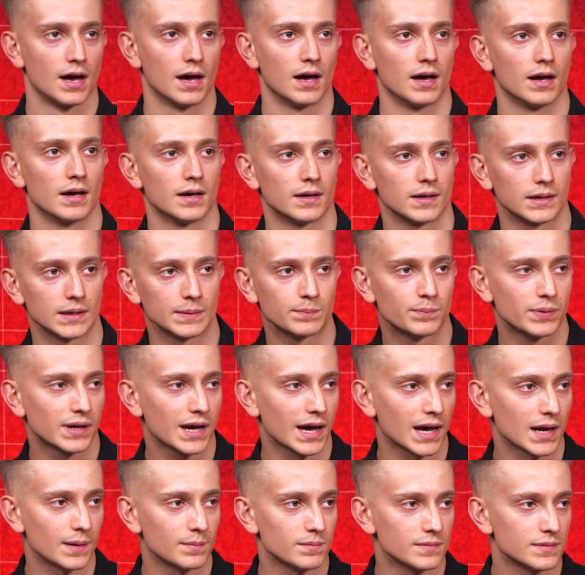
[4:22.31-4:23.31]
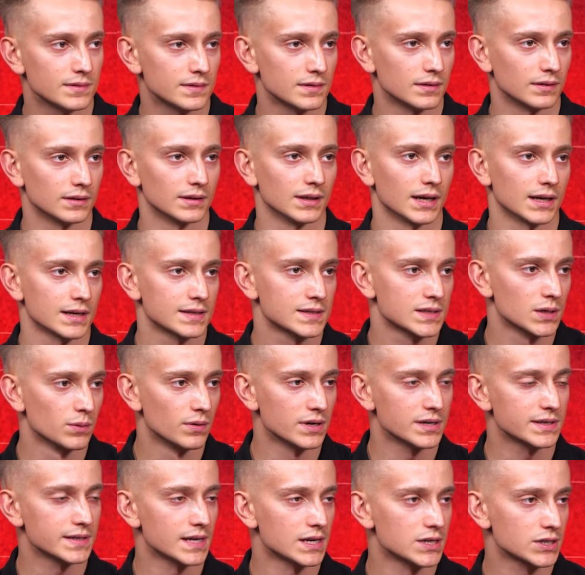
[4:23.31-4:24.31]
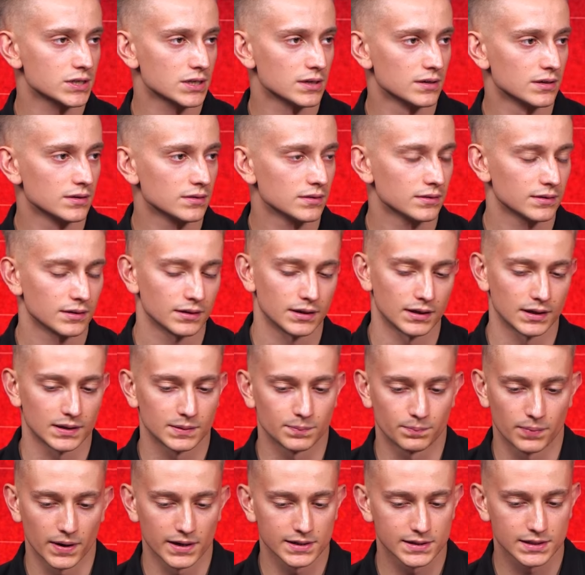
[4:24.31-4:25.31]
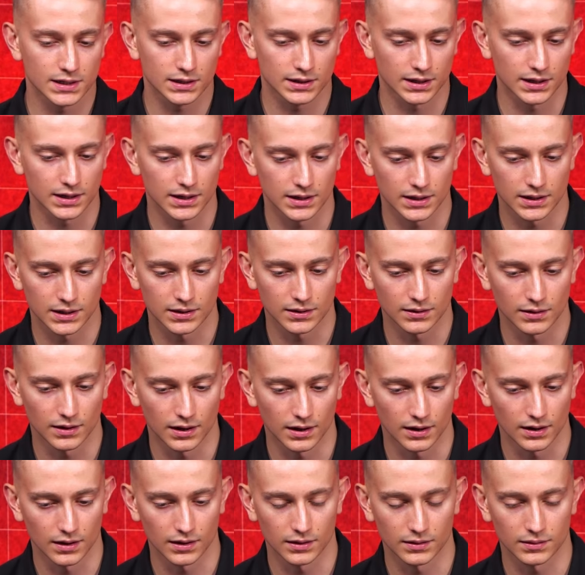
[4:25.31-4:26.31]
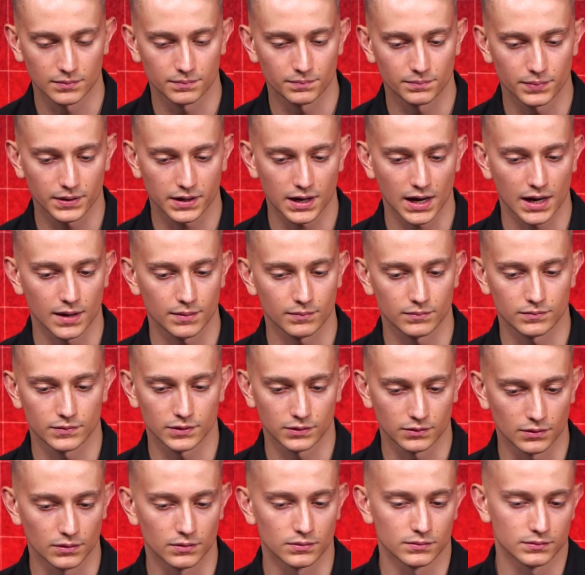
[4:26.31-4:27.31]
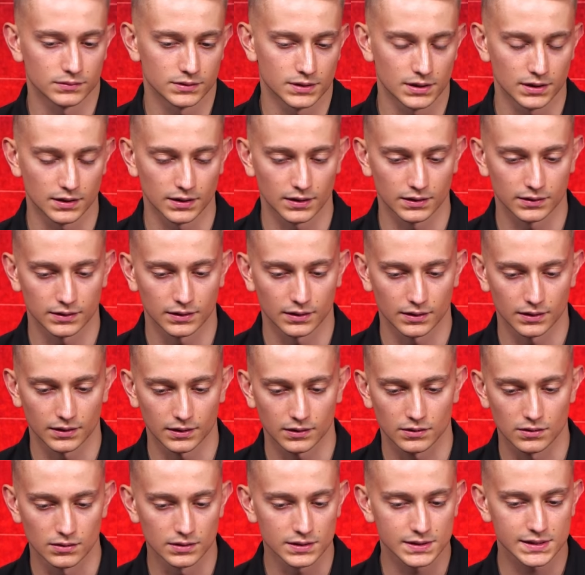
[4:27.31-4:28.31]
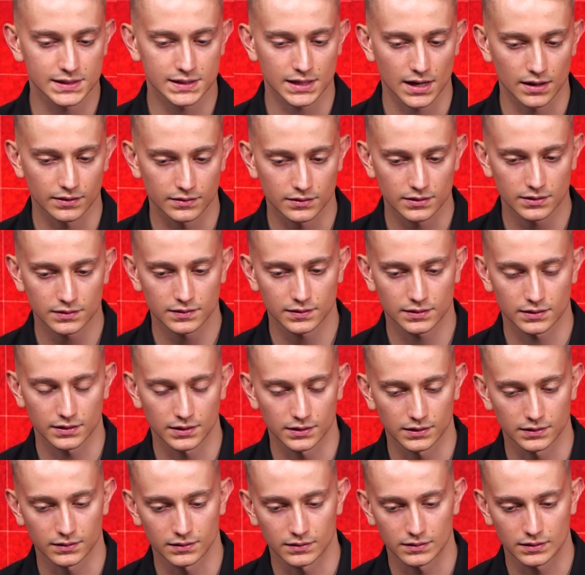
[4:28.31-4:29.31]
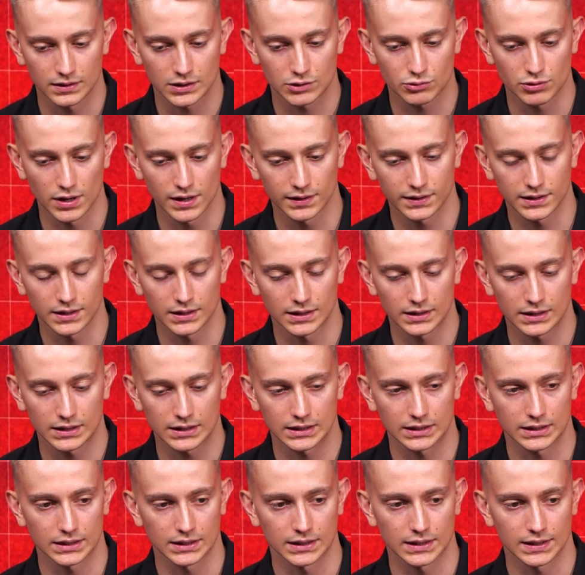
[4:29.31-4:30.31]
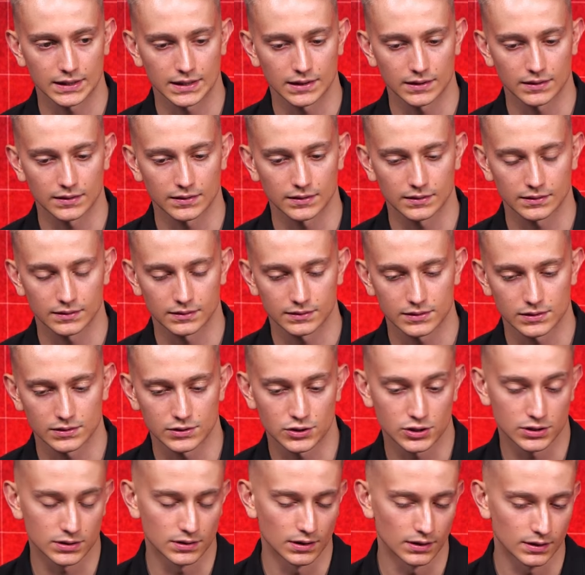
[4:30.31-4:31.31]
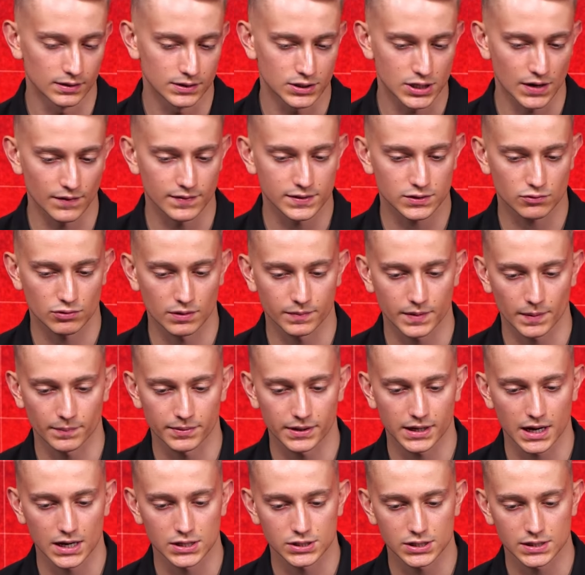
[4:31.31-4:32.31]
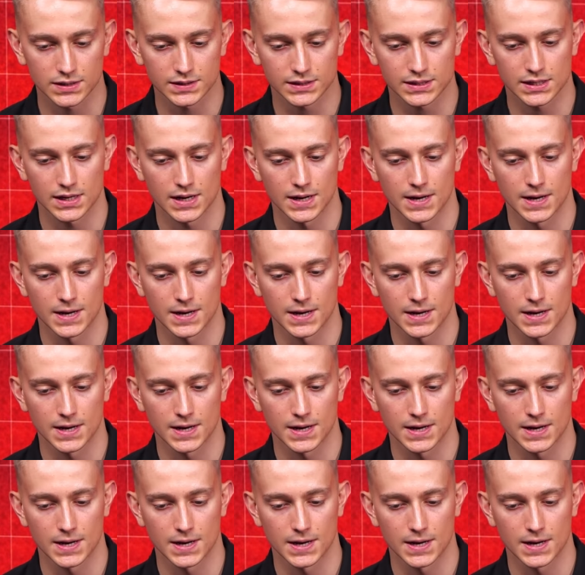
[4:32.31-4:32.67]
It became like so essential. It basically became the gold standard in creating JavaScript applications.